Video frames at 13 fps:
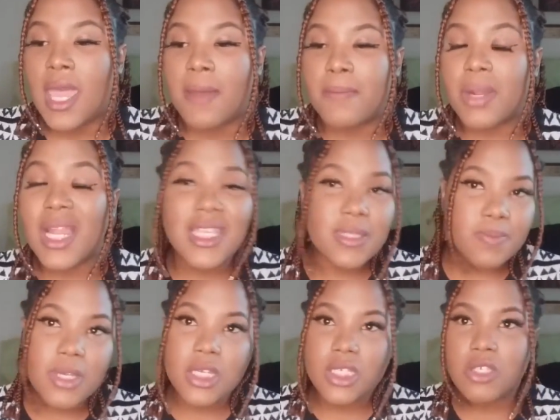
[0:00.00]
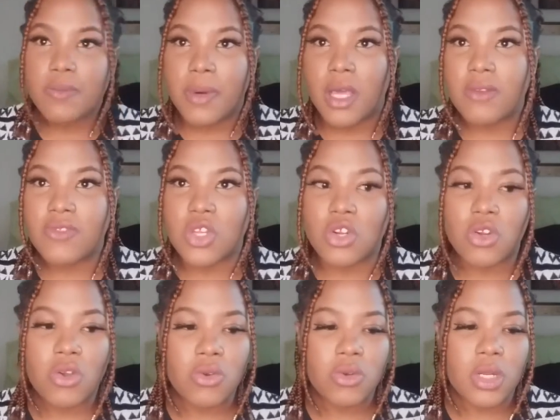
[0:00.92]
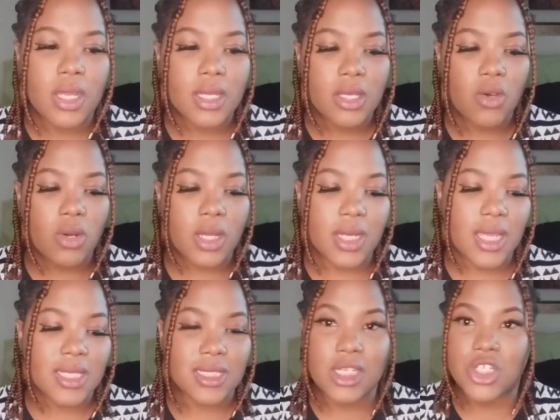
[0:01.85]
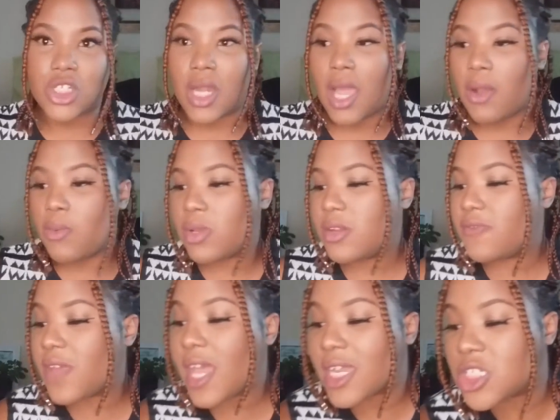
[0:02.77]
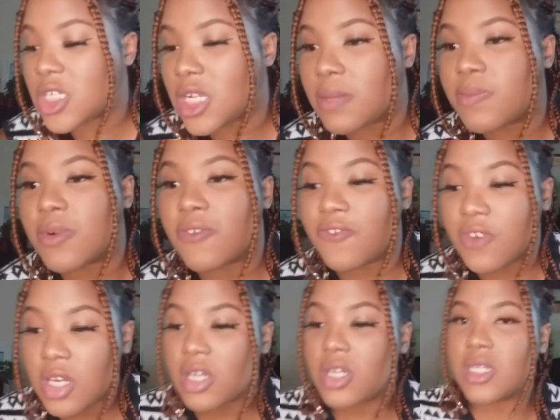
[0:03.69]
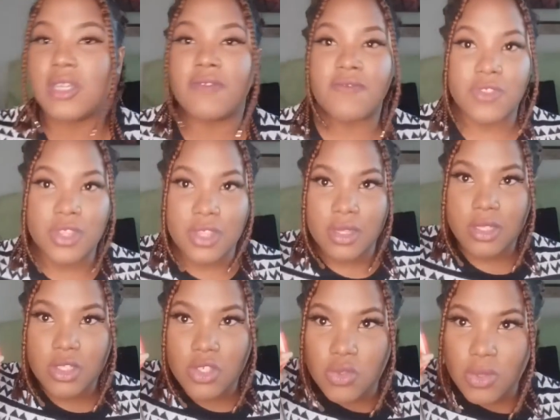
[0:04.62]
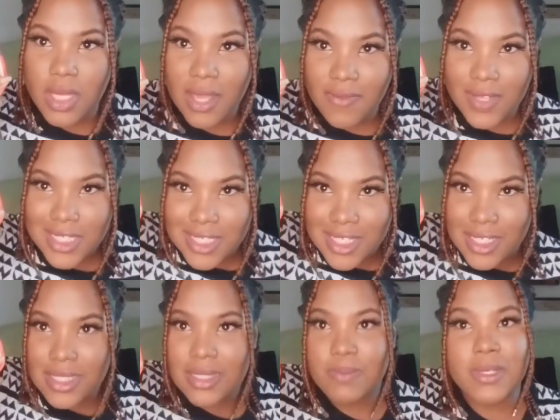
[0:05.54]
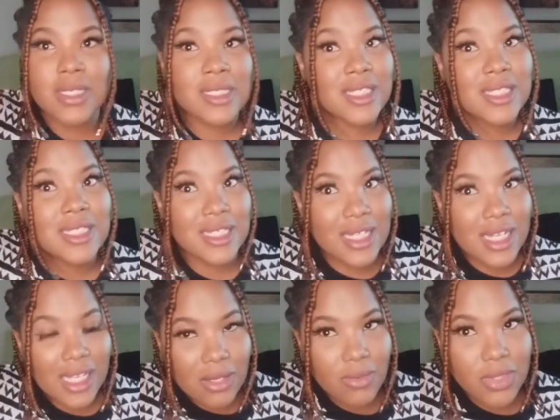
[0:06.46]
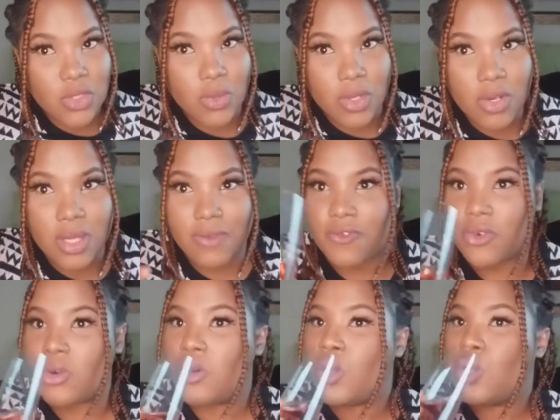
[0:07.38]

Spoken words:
Plus, because you're part of the Crone organization, I would have actually preferred if you gave us this, because this is clearly what you were going for.